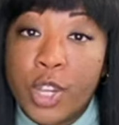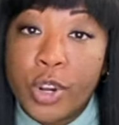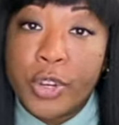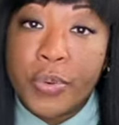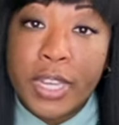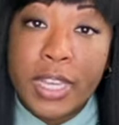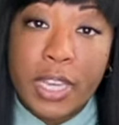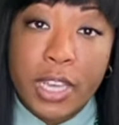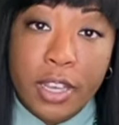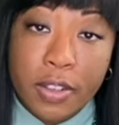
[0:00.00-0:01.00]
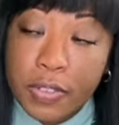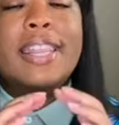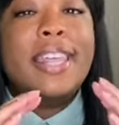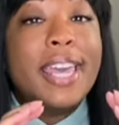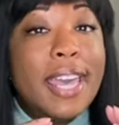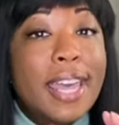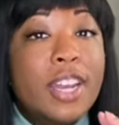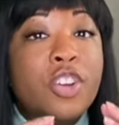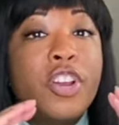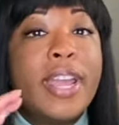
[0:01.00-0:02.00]
your unique gifts.
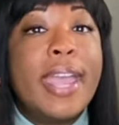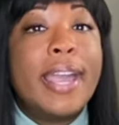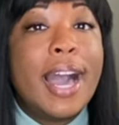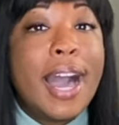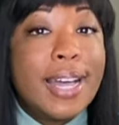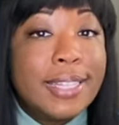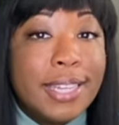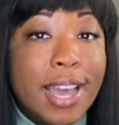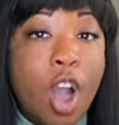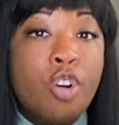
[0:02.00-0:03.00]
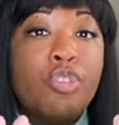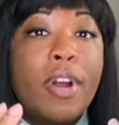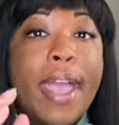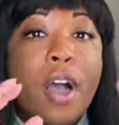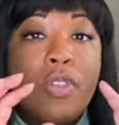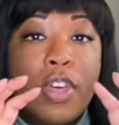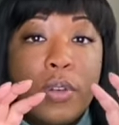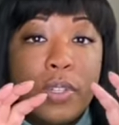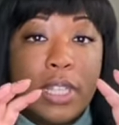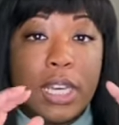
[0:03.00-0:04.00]
Then create content around
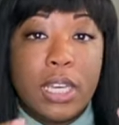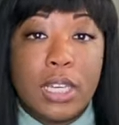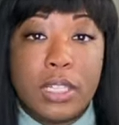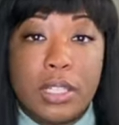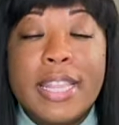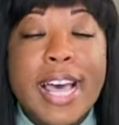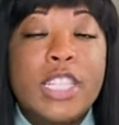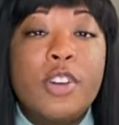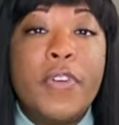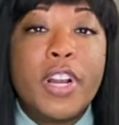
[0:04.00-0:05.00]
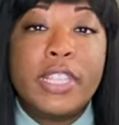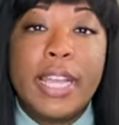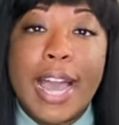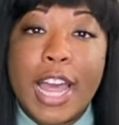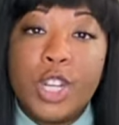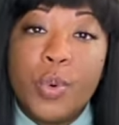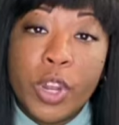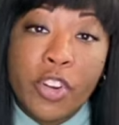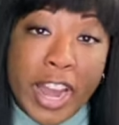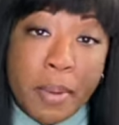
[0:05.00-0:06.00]
those things. That's the first thing I do when
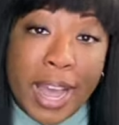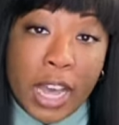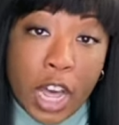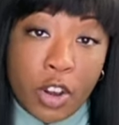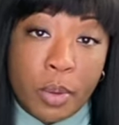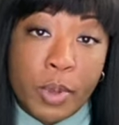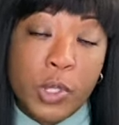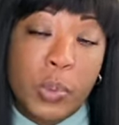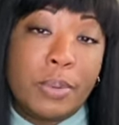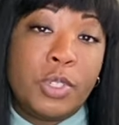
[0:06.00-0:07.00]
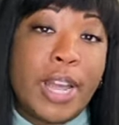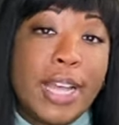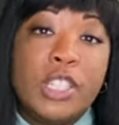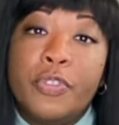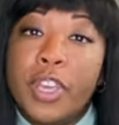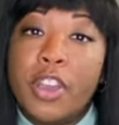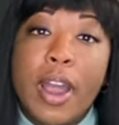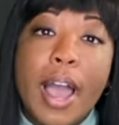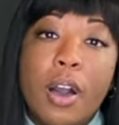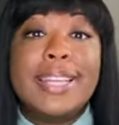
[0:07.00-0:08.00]
creating my coloring books when I'm trying to figure
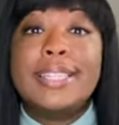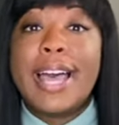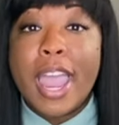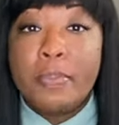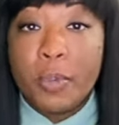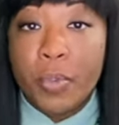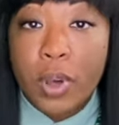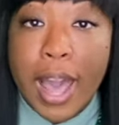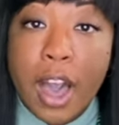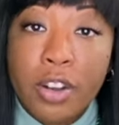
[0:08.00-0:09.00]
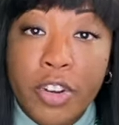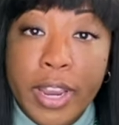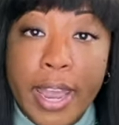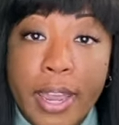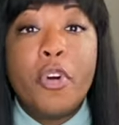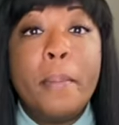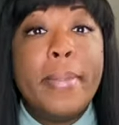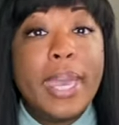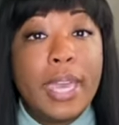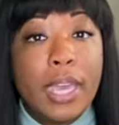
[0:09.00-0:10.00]
out the type of book I'll create. For
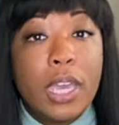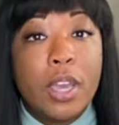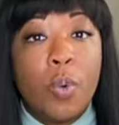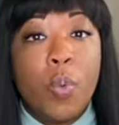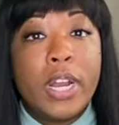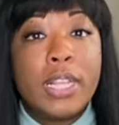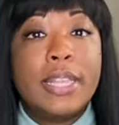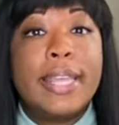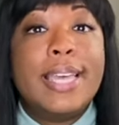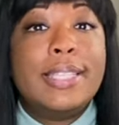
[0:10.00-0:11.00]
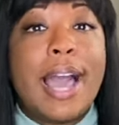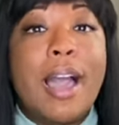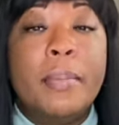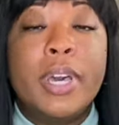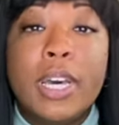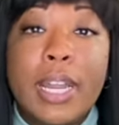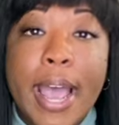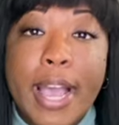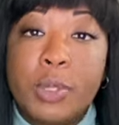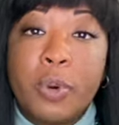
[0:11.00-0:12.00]
me, one of the things I'm good
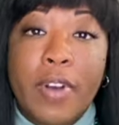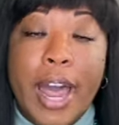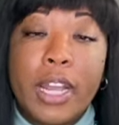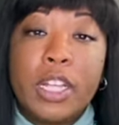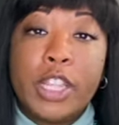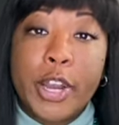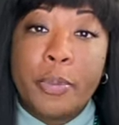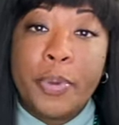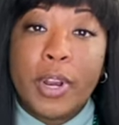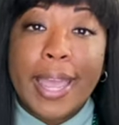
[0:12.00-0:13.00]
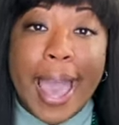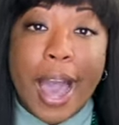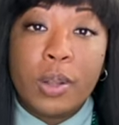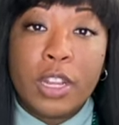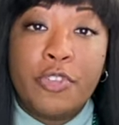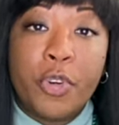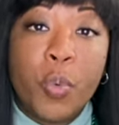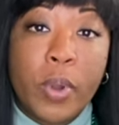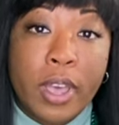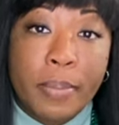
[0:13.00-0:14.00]
at is providing a therapeutic outlet for
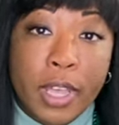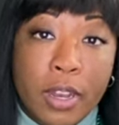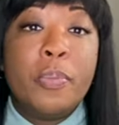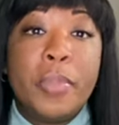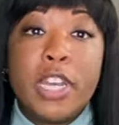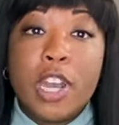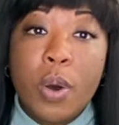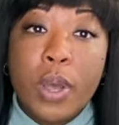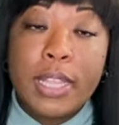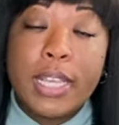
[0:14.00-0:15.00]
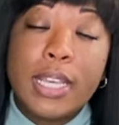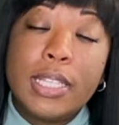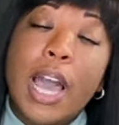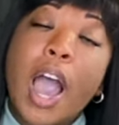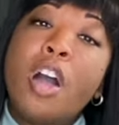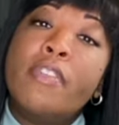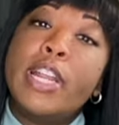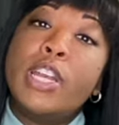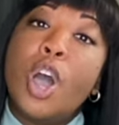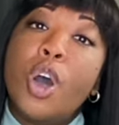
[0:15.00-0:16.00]
women. With me knowing this, I
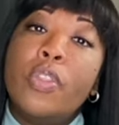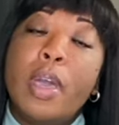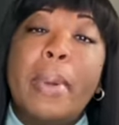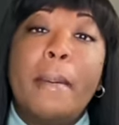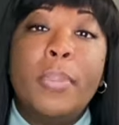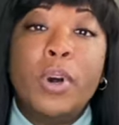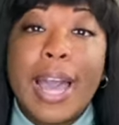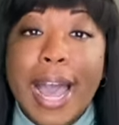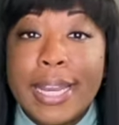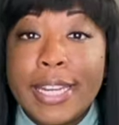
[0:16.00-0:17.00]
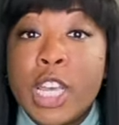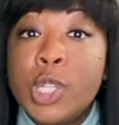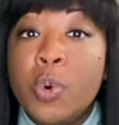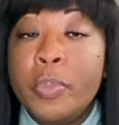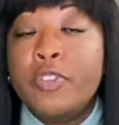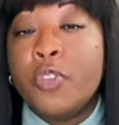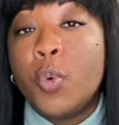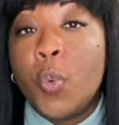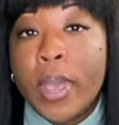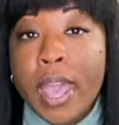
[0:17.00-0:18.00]
already know that my book ideas will be for
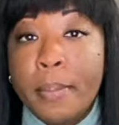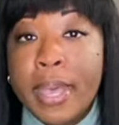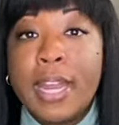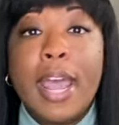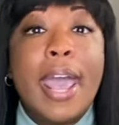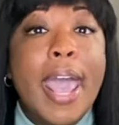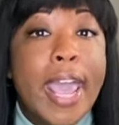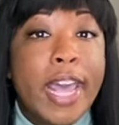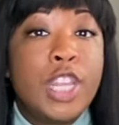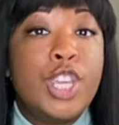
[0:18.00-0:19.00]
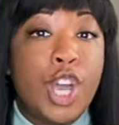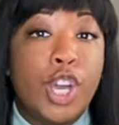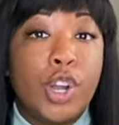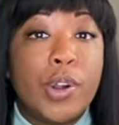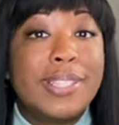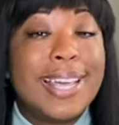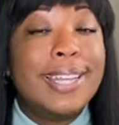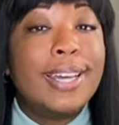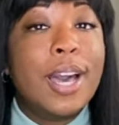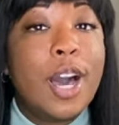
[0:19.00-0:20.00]
women and the young girls that
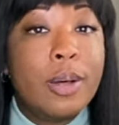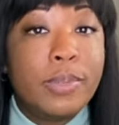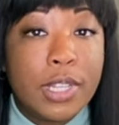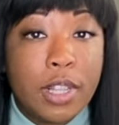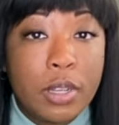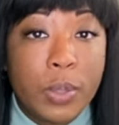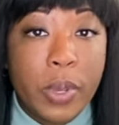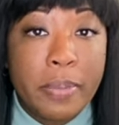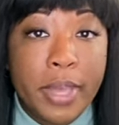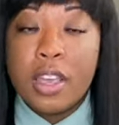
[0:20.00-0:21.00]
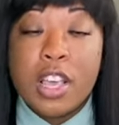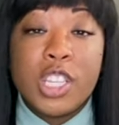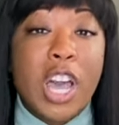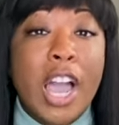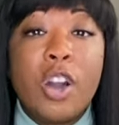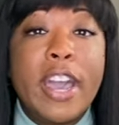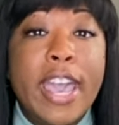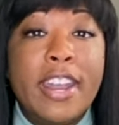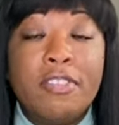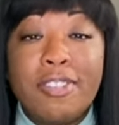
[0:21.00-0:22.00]
look up to those women. So I go
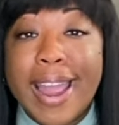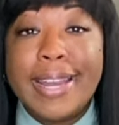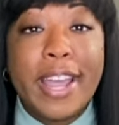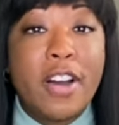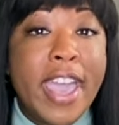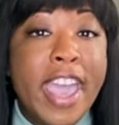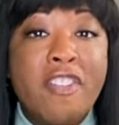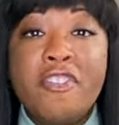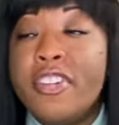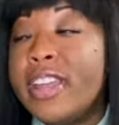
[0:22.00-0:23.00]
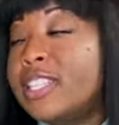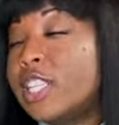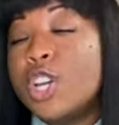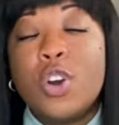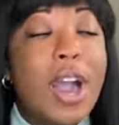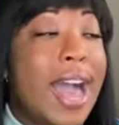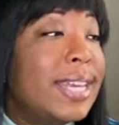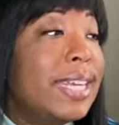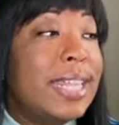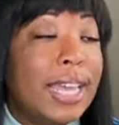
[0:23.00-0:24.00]
ahead and write down every single
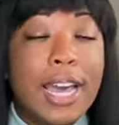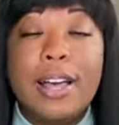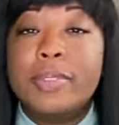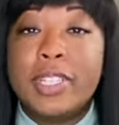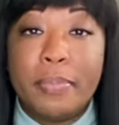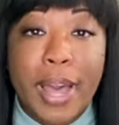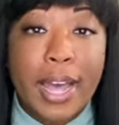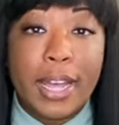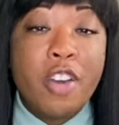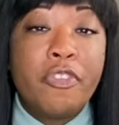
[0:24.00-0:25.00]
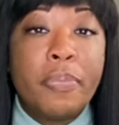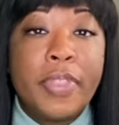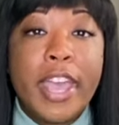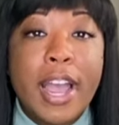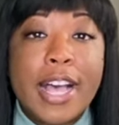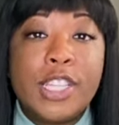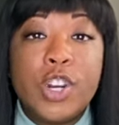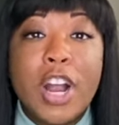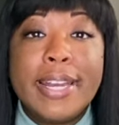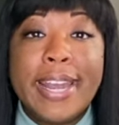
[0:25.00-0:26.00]
idea that comes to mind. And from there, I
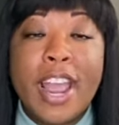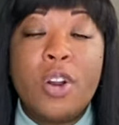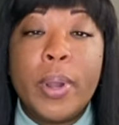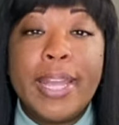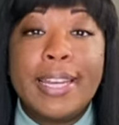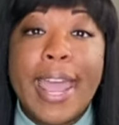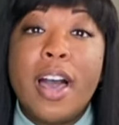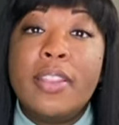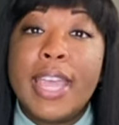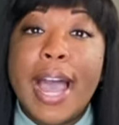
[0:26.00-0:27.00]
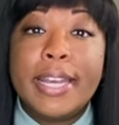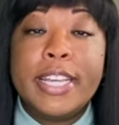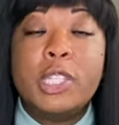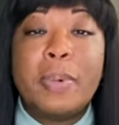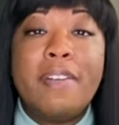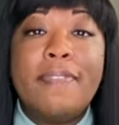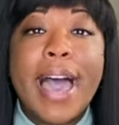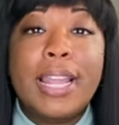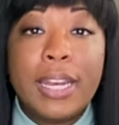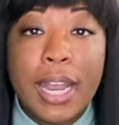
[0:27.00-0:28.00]
start narrowing down the ideas by
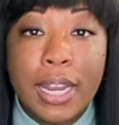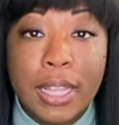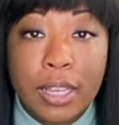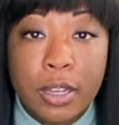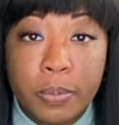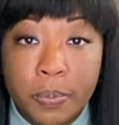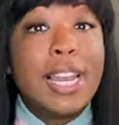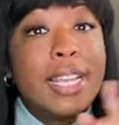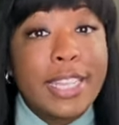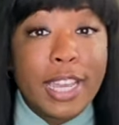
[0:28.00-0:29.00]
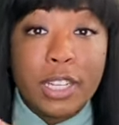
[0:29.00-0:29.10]
validating them. Let's take a